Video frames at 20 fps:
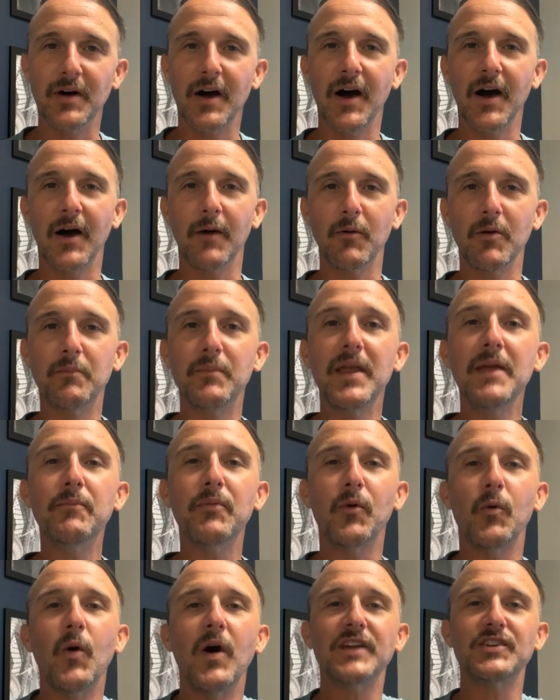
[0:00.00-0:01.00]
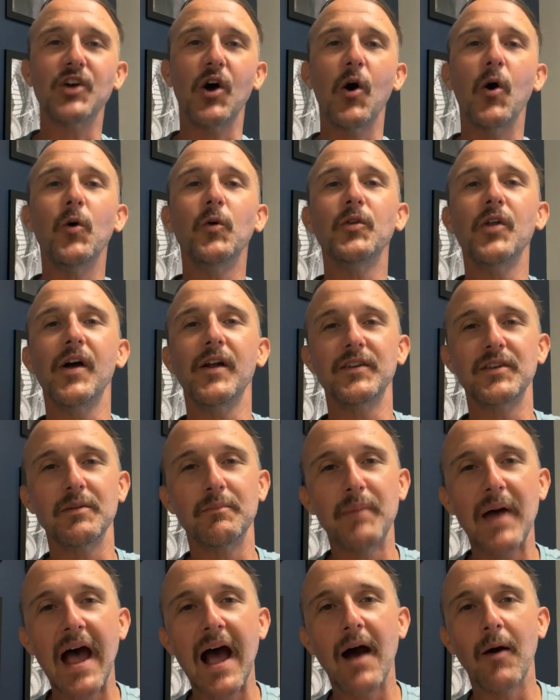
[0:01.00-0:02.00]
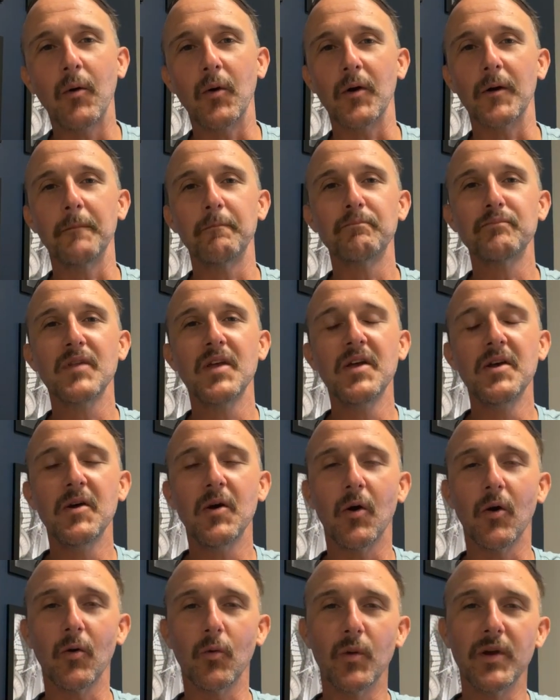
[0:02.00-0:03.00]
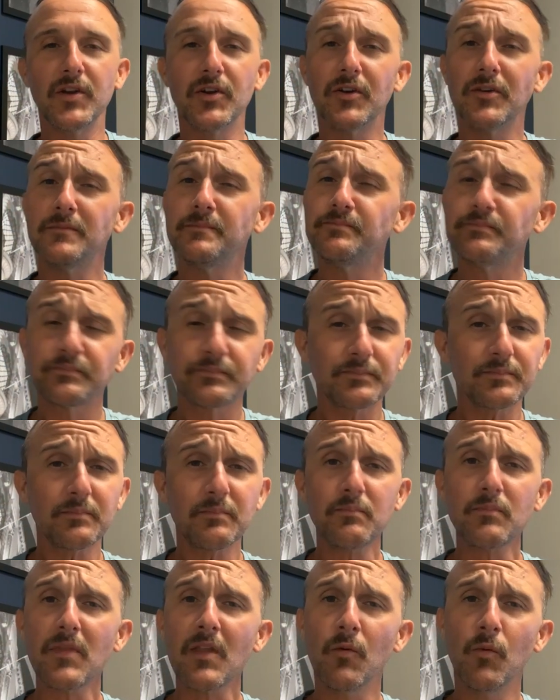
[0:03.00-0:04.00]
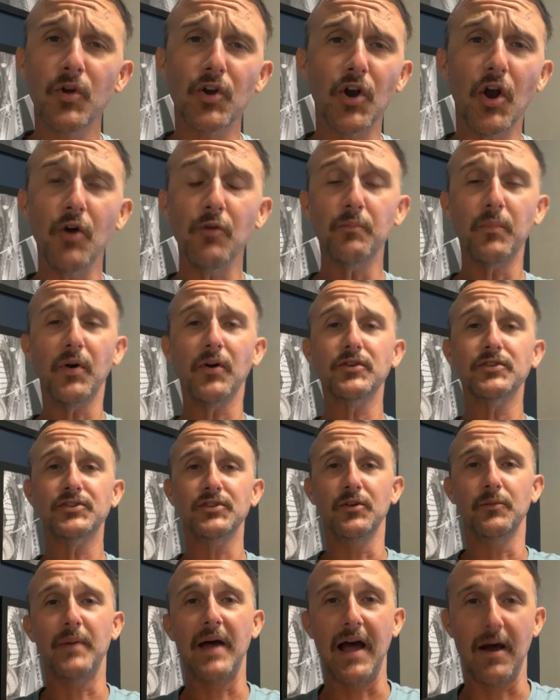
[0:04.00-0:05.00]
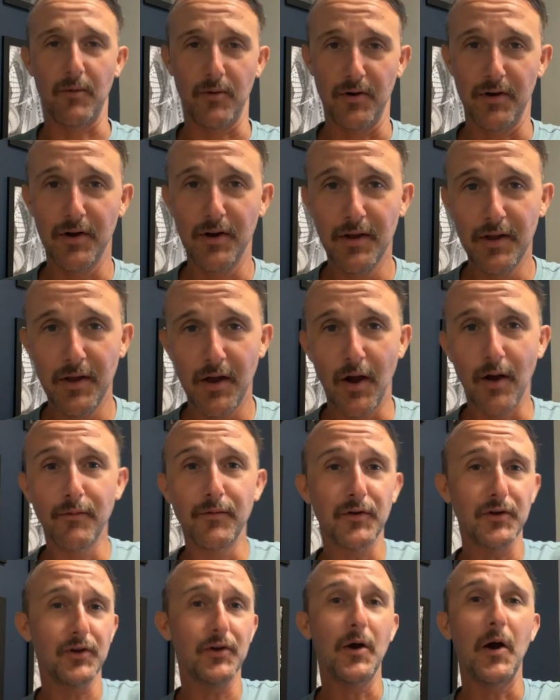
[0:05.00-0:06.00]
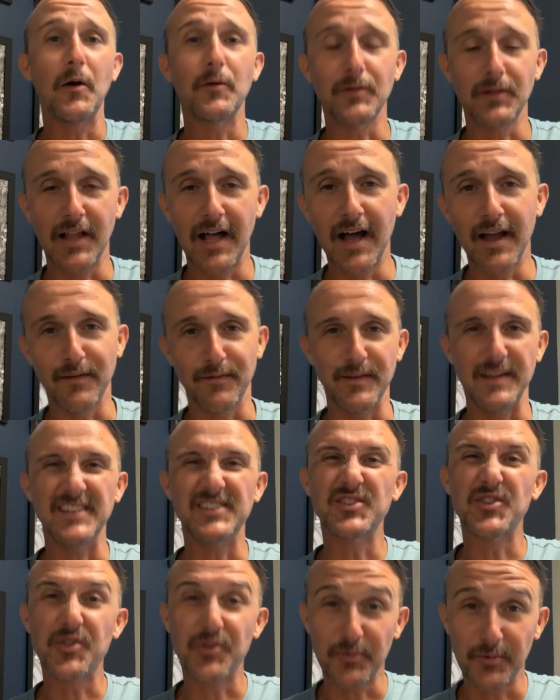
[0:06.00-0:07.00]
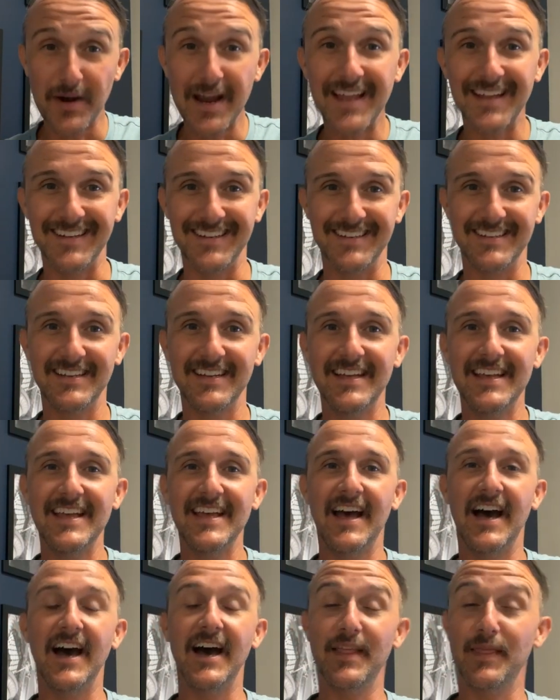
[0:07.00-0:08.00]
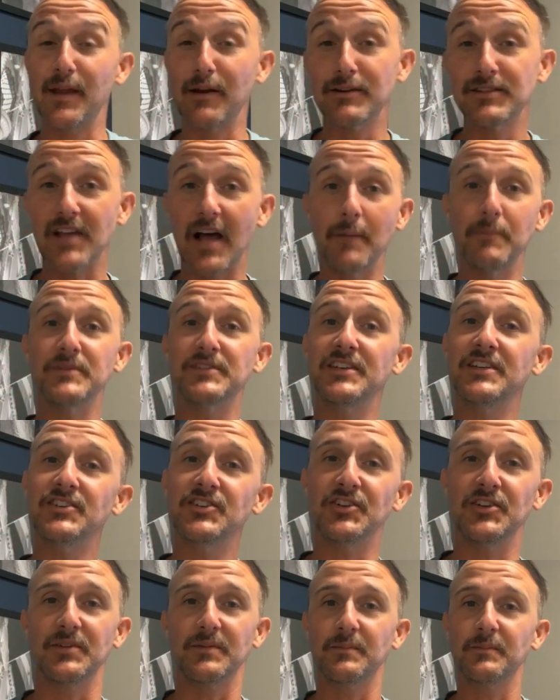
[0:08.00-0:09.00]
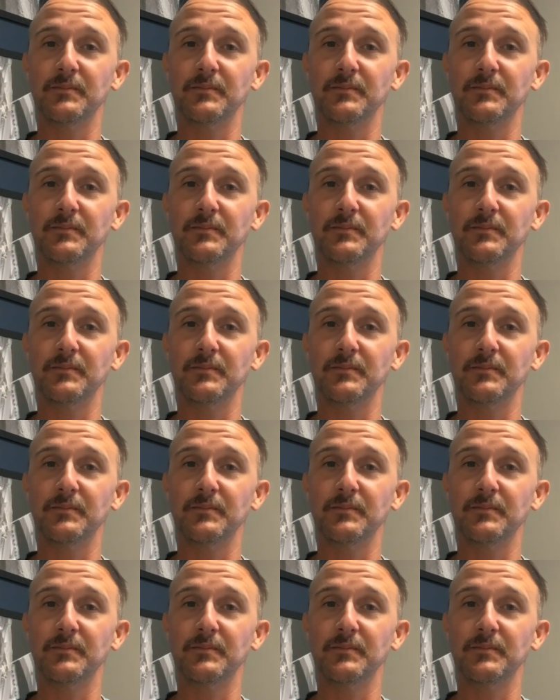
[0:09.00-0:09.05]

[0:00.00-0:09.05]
Uh, when people want to hold on to power, or when, you're, when your own personal power over your own life is threatened, uh, there is opposition.